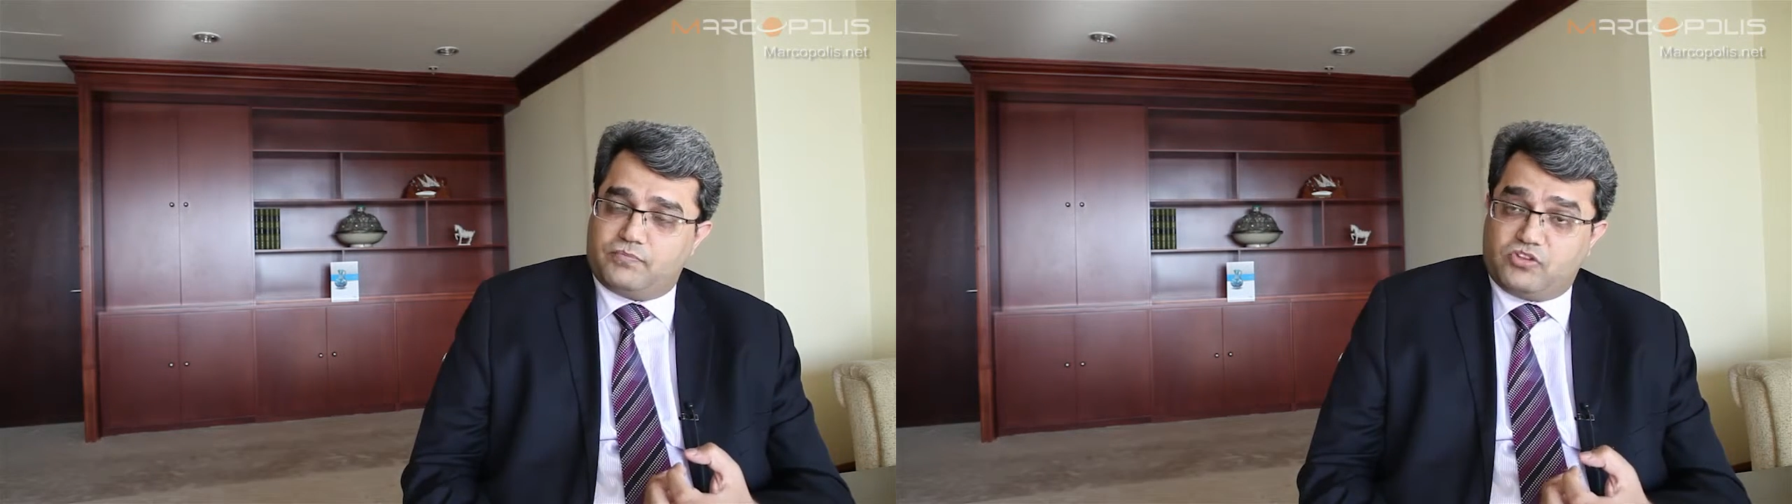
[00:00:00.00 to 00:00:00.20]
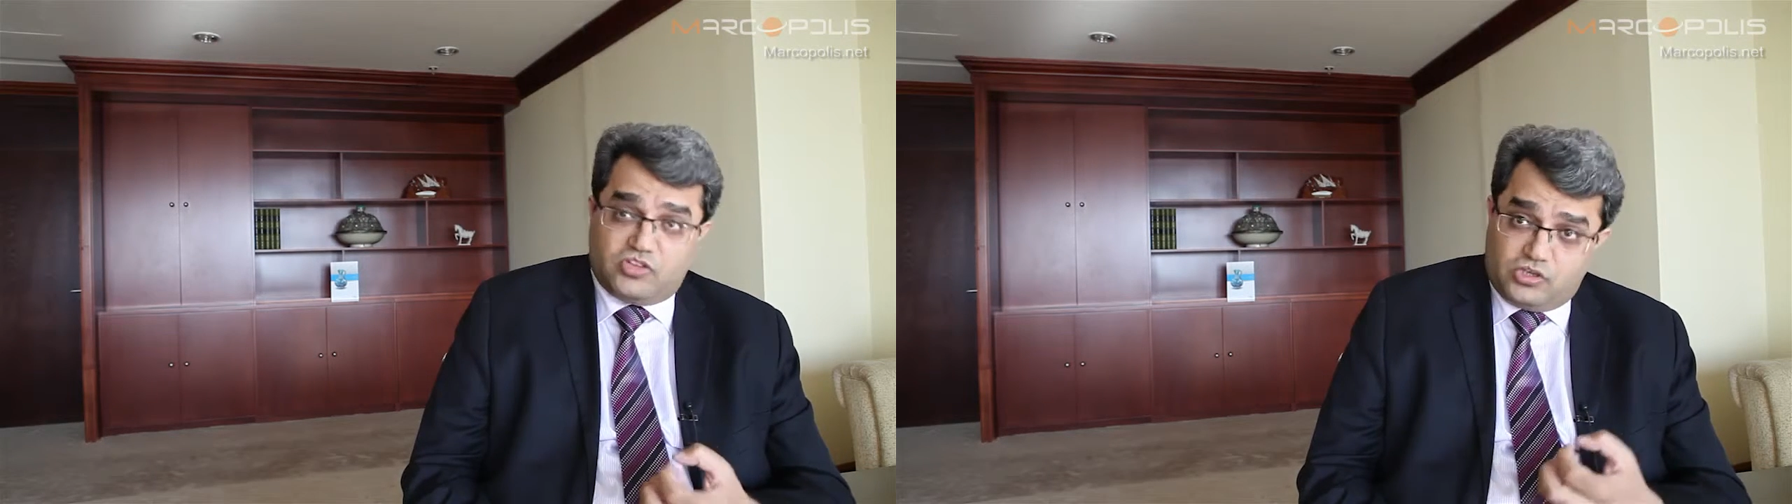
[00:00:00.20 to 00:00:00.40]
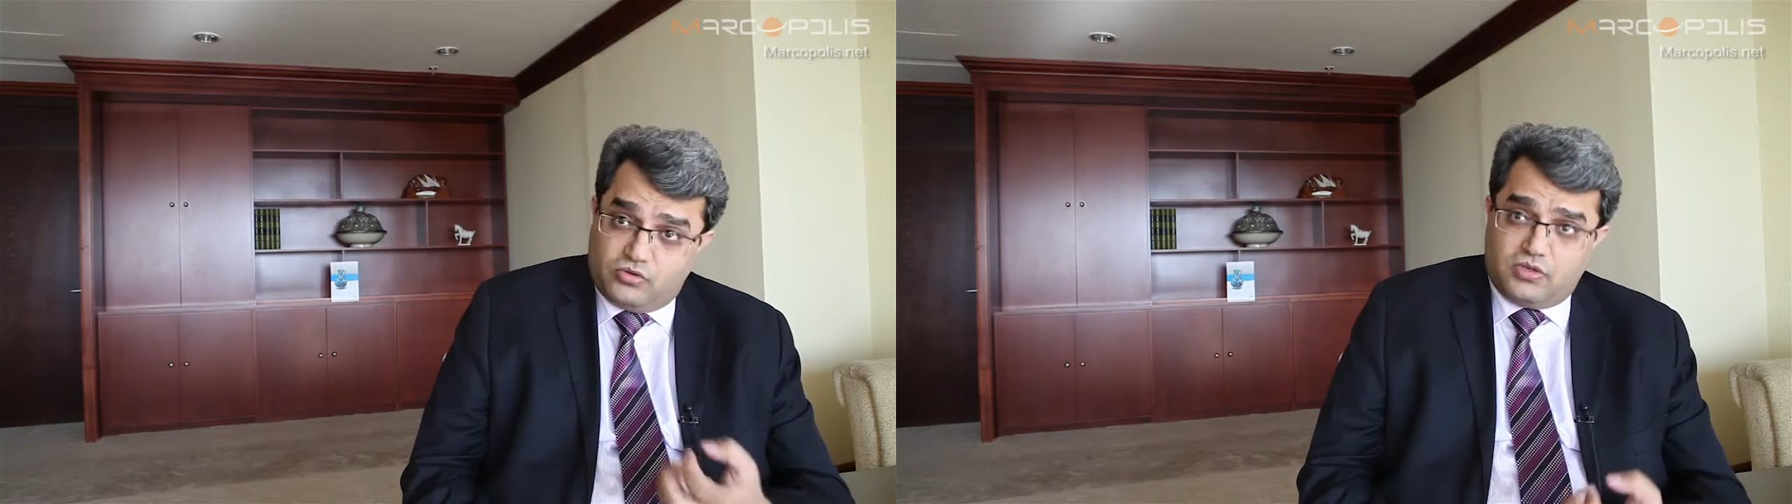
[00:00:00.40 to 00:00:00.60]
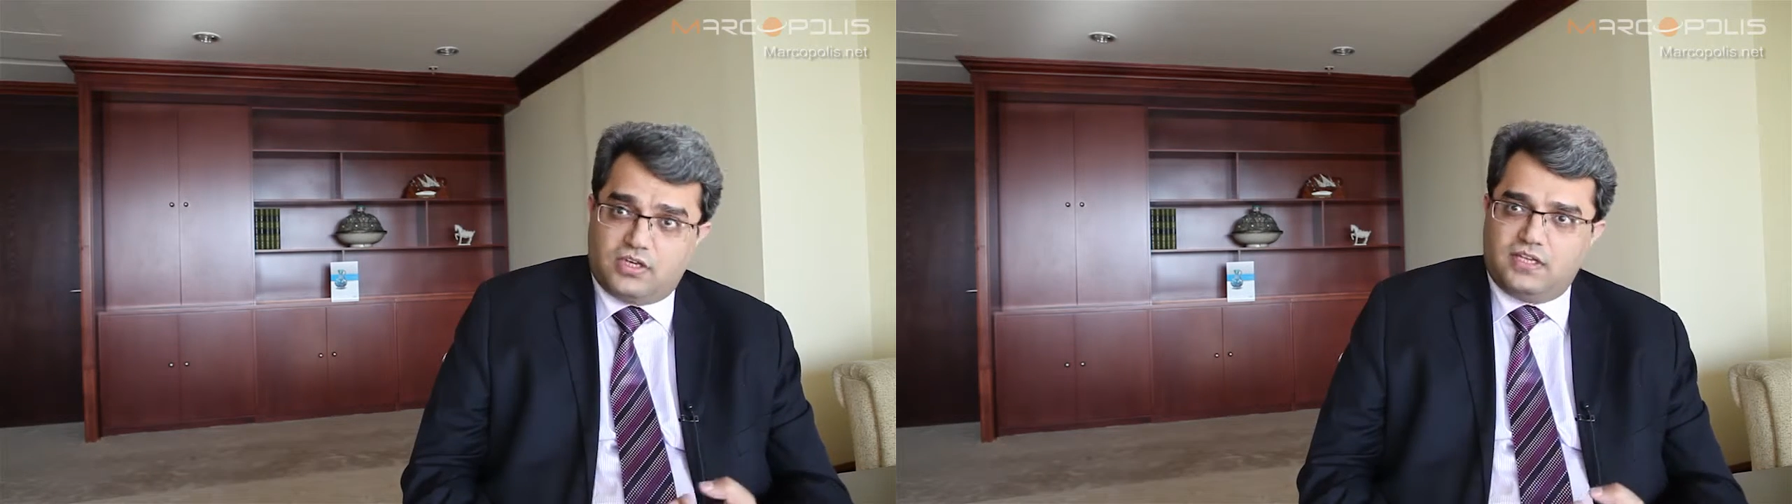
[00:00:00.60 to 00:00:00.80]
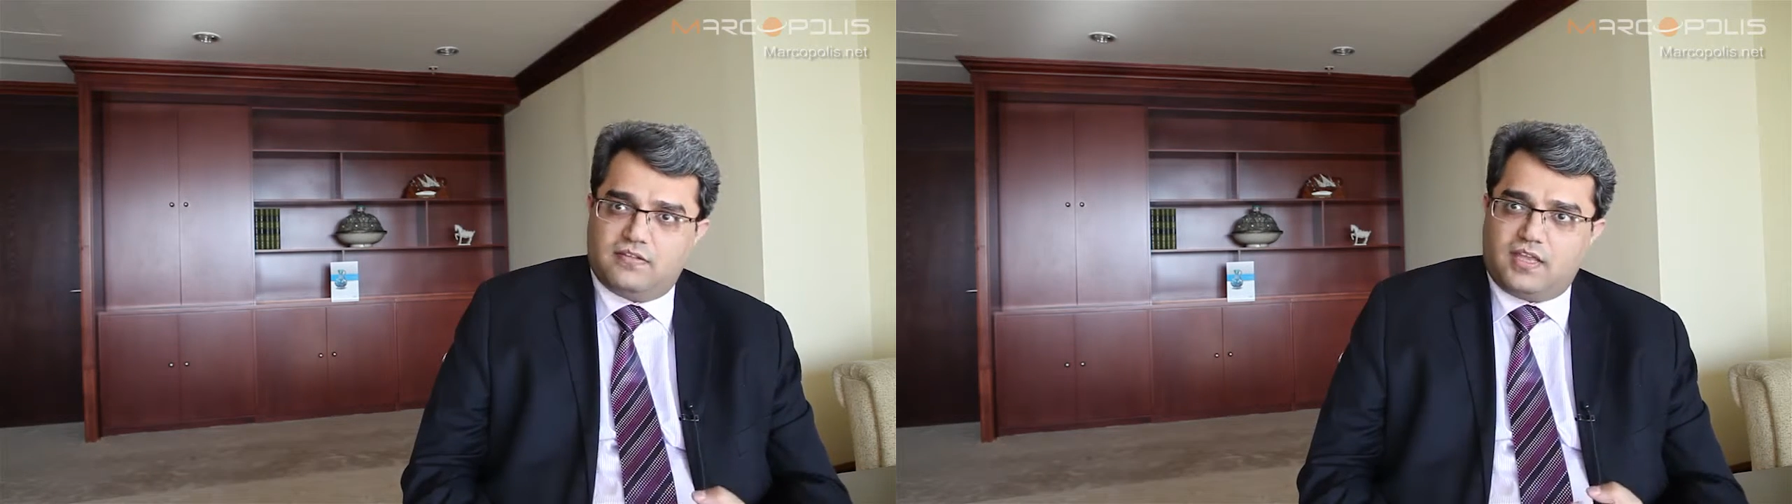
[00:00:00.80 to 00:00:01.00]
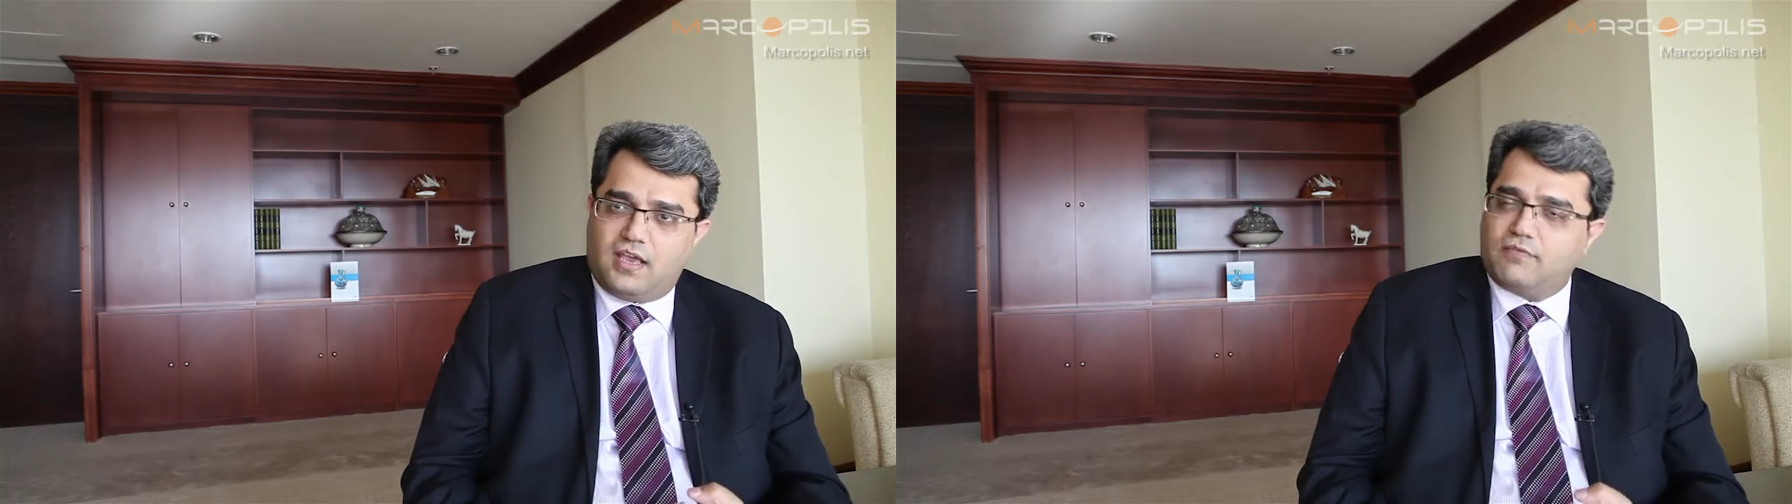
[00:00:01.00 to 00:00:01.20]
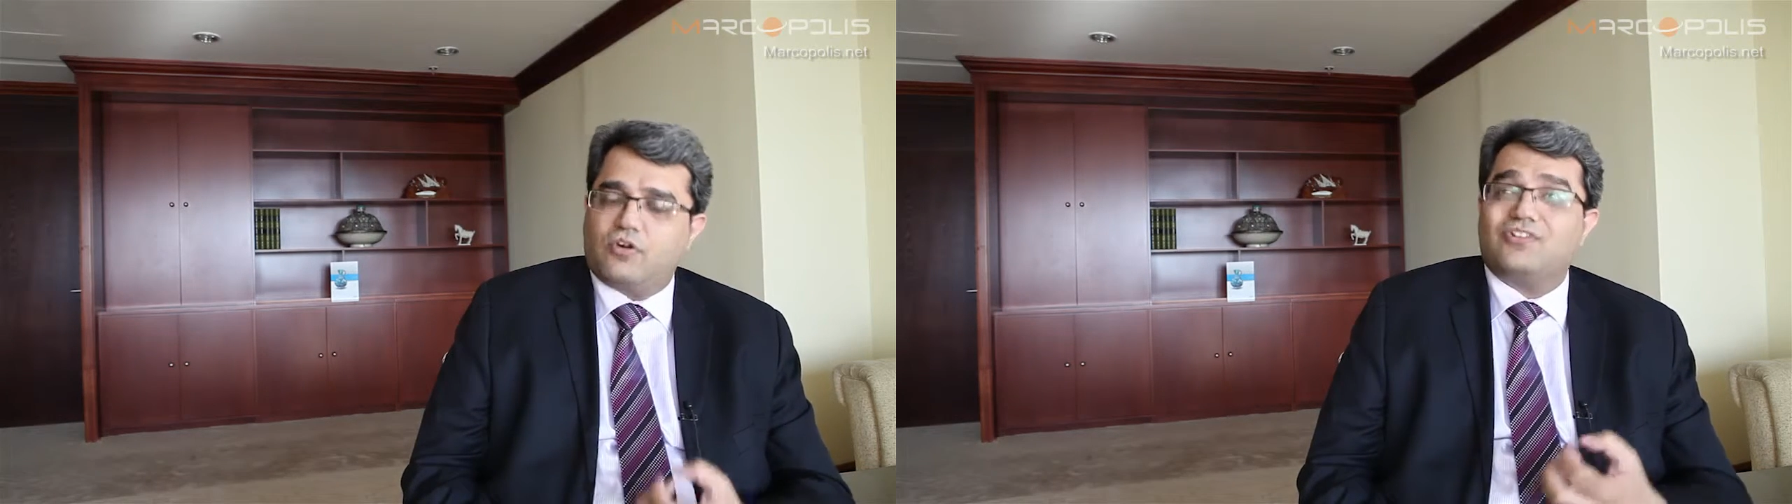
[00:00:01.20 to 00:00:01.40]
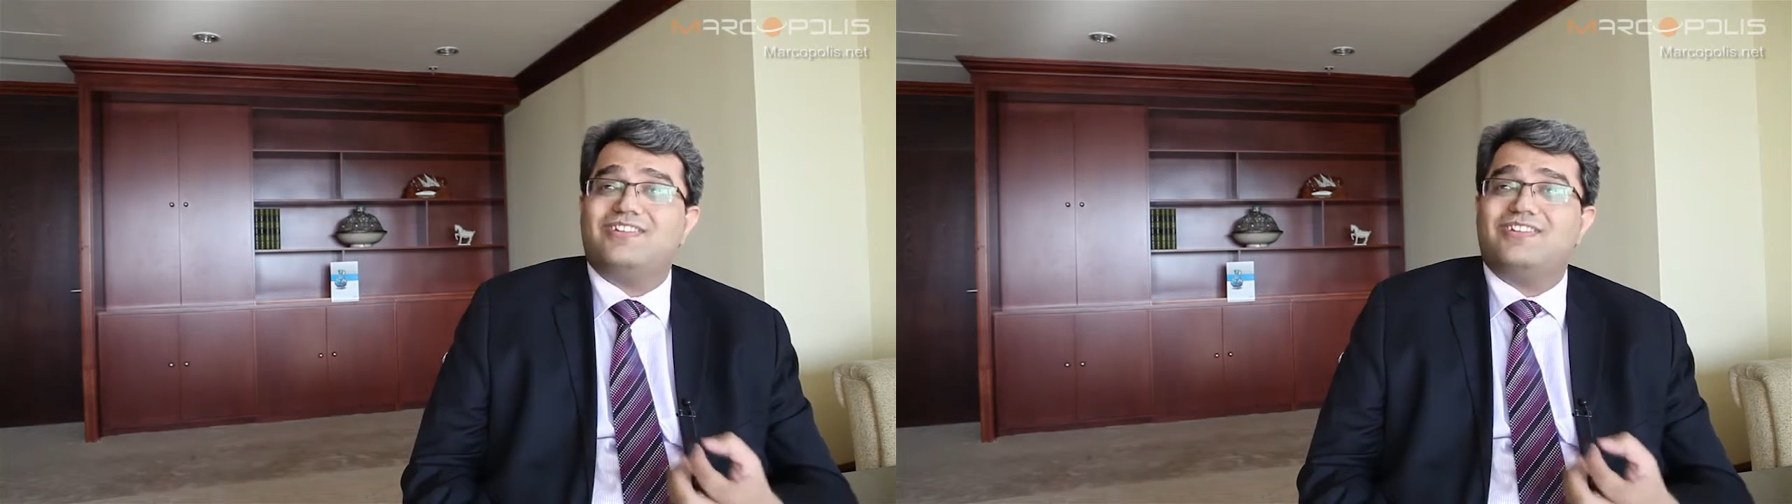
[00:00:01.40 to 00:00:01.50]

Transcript: securities have not